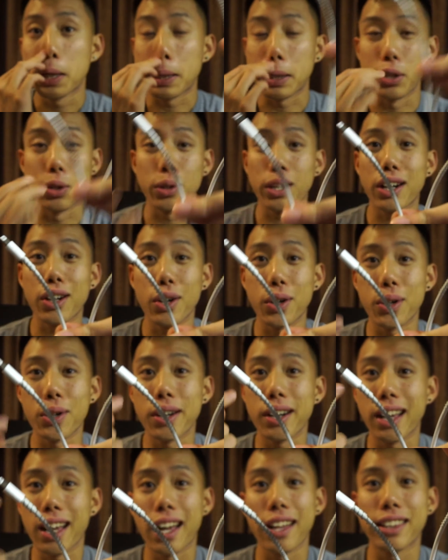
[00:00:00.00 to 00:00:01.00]
you don't get
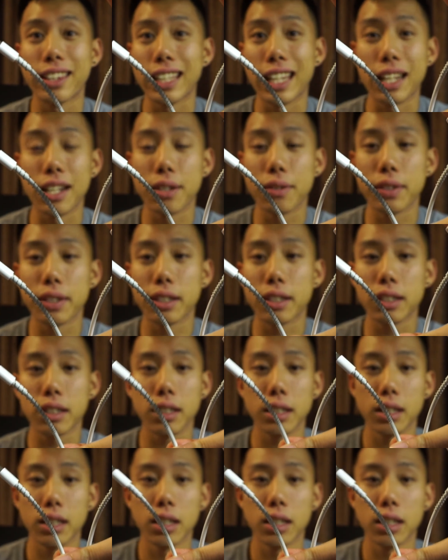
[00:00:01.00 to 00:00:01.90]
hurt at the end of it.